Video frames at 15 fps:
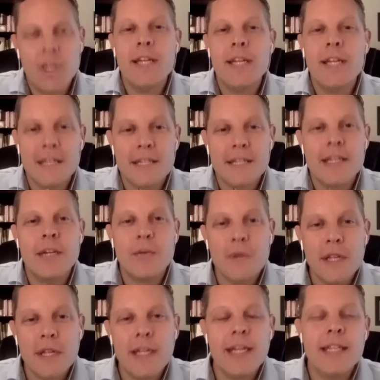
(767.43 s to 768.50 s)
is it
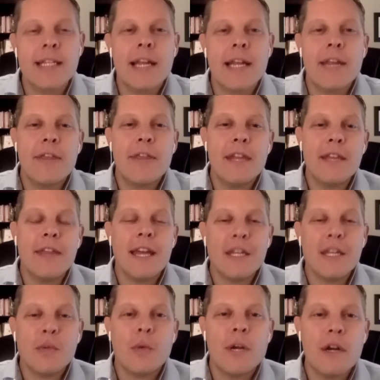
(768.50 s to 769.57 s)
really is and i think
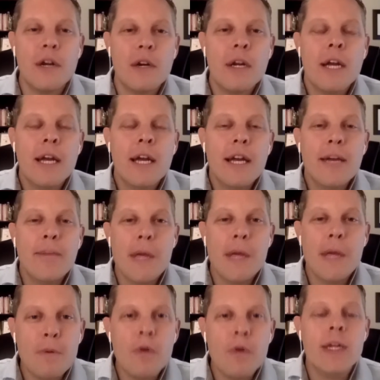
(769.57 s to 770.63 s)
that's where
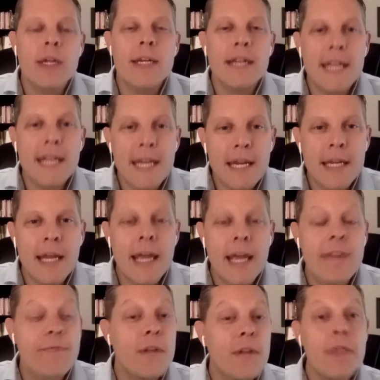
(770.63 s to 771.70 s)
people need
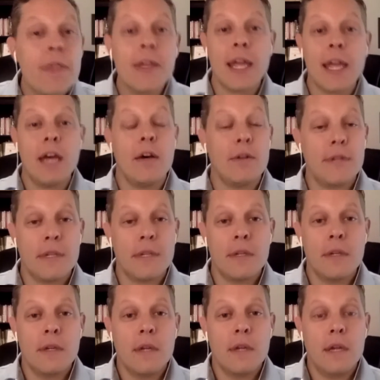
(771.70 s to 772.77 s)
if nothing else
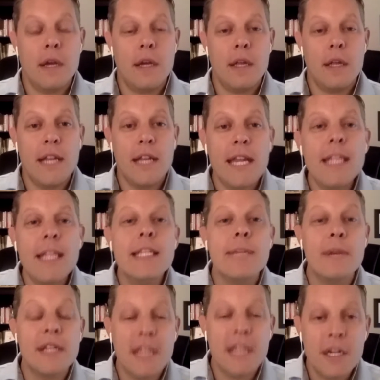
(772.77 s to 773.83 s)
need
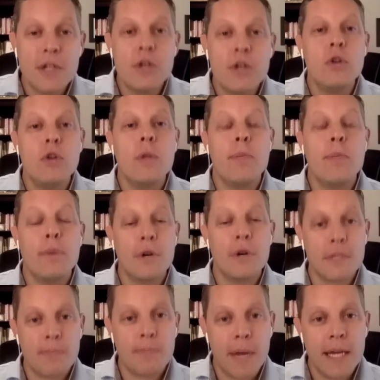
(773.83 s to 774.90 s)
some additional
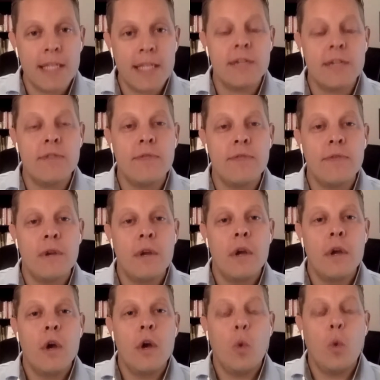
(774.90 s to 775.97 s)
perspective
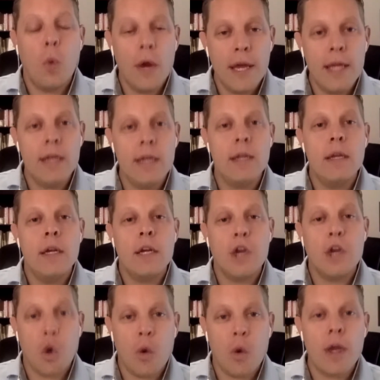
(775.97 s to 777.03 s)
when
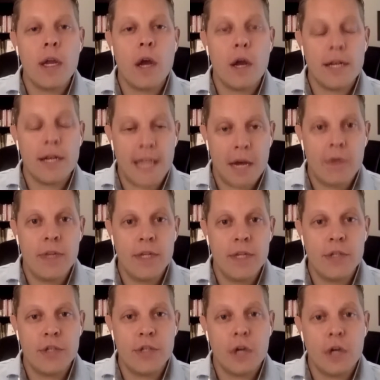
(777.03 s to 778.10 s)
going down
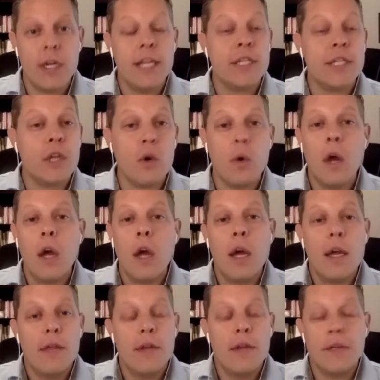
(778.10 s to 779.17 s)
this journey so
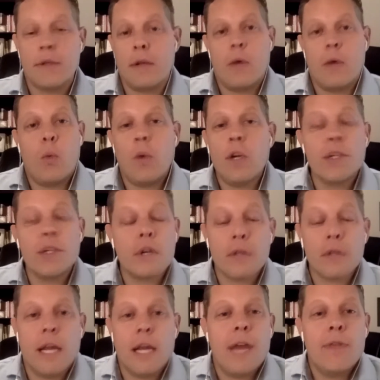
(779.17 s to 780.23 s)
there's we're
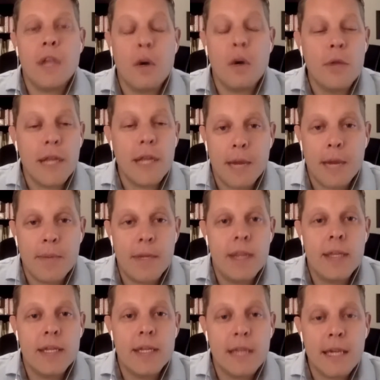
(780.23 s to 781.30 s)
certainly not the only company
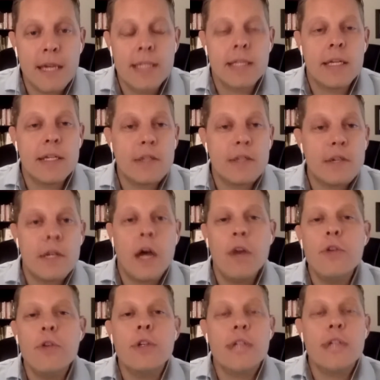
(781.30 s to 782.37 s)
that does this there's
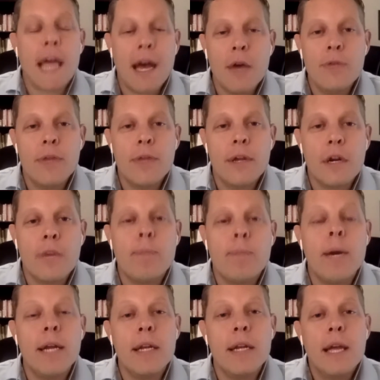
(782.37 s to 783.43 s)
others out there
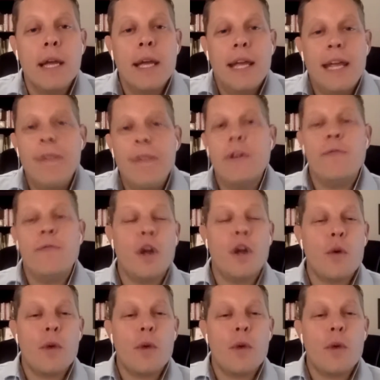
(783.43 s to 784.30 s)
but even if you don't